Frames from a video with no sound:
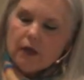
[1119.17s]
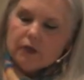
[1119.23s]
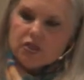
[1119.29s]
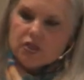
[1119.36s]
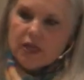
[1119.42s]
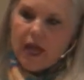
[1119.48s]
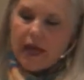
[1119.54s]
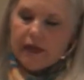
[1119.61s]

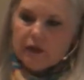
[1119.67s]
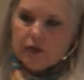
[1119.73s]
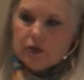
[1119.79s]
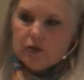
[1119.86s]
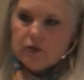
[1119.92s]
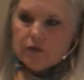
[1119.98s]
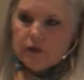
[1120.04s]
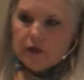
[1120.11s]
she had to
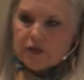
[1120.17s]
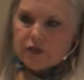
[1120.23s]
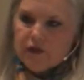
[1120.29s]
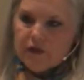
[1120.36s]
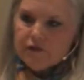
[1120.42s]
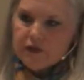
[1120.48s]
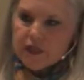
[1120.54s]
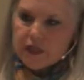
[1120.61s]
do this
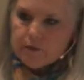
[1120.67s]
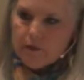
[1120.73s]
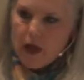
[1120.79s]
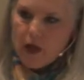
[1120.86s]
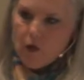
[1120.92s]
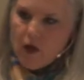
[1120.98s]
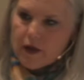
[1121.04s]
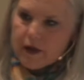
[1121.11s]

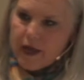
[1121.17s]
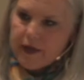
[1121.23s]
15-mile walk.